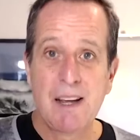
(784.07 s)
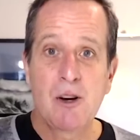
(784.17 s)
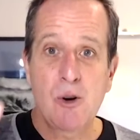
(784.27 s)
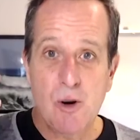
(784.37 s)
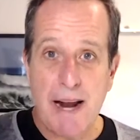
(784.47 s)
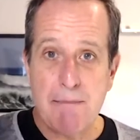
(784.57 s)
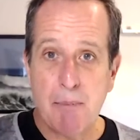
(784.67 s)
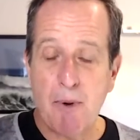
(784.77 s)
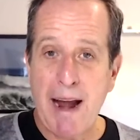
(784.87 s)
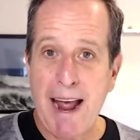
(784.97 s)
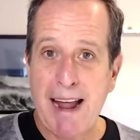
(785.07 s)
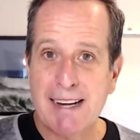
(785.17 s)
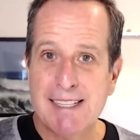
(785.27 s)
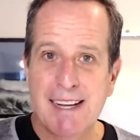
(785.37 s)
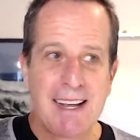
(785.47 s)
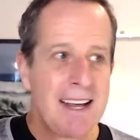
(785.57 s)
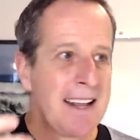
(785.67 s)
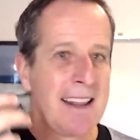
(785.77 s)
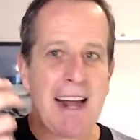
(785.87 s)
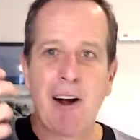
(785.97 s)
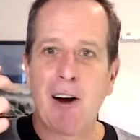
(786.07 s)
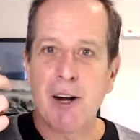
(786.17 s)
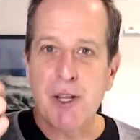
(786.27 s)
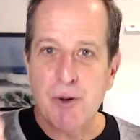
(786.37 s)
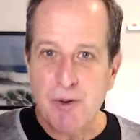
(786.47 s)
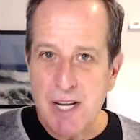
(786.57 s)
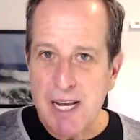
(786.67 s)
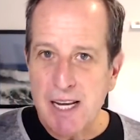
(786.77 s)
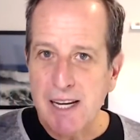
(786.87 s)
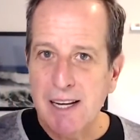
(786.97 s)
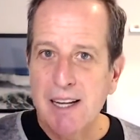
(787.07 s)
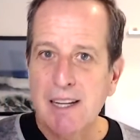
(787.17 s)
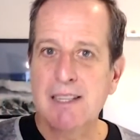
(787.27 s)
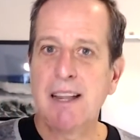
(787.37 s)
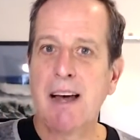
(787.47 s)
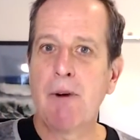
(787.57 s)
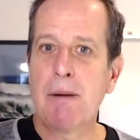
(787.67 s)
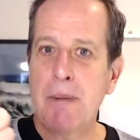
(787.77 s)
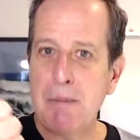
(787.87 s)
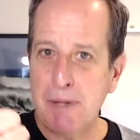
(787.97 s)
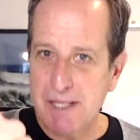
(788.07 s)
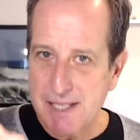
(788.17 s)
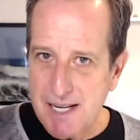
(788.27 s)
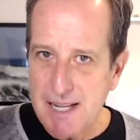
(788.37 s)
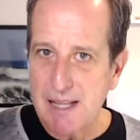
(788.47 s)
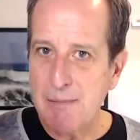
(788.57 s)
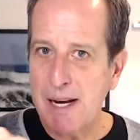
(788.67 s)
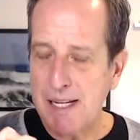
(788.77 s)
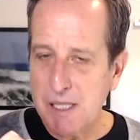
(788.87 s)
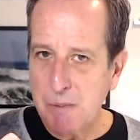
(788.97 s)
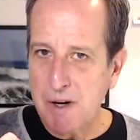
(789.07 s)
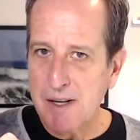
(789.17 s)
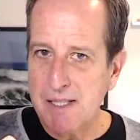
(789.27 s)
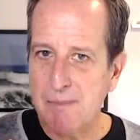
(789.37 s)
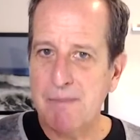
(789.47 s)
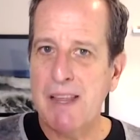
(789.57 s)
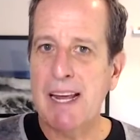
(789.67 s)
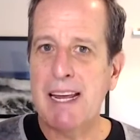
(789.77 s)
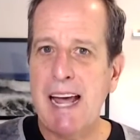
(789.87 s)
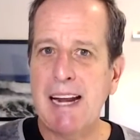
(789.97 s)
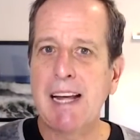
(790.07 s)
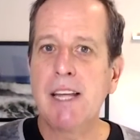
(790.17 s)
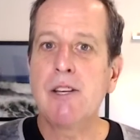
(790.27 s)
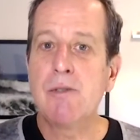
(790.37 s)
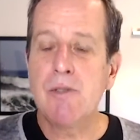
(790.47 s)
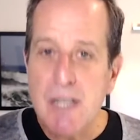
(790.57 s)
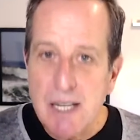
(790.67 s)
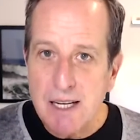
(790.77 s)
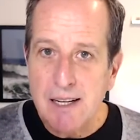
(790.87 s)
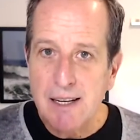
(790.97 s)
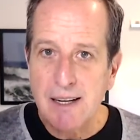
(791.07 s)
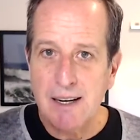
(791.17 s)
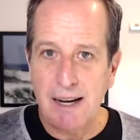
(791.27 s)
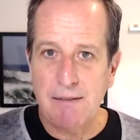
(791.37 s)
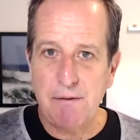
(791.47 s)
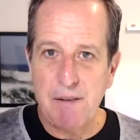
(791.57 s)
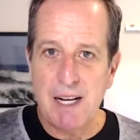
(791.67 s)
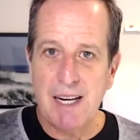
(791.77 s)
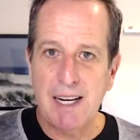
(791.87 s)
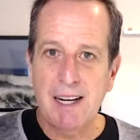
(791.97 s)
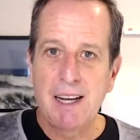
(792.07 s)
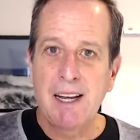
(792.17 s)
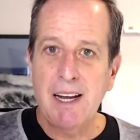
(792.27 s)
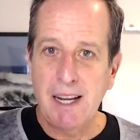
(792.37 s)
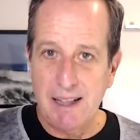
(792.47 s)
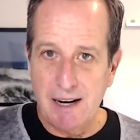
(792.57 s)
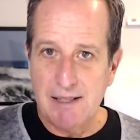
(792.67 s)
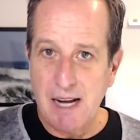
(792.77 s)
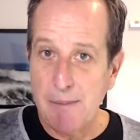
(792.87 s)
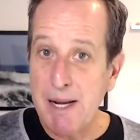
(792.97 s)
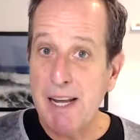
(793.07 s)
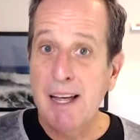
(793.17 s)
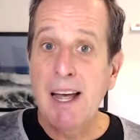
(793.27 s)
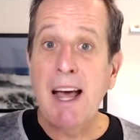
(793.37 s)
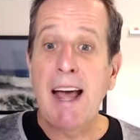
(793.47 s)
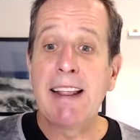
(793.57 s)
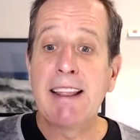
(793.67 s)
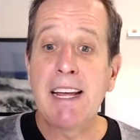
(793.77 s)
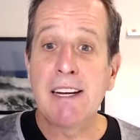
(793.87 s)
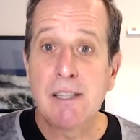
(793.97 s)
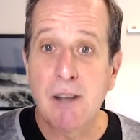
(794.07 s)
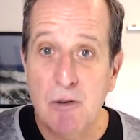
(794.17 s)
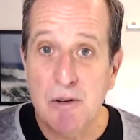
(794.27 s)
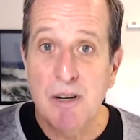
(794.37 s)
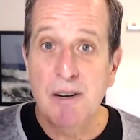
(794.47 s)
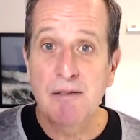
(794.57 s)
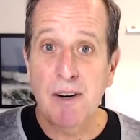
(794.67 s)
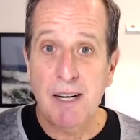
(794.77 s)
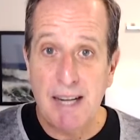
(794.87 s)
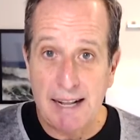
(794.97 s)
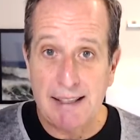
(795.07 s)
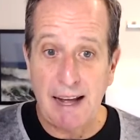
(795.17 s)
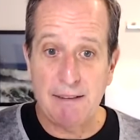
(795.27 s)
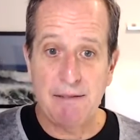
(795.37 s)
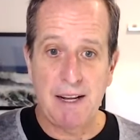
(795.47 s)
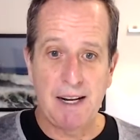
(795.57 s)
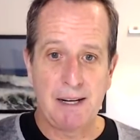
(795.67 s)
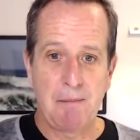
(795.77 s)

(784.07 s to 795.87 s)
Create brands that are unique so that when people see them and experience them, they get a unique gut feeling in their tummy and they don't forget that feeling.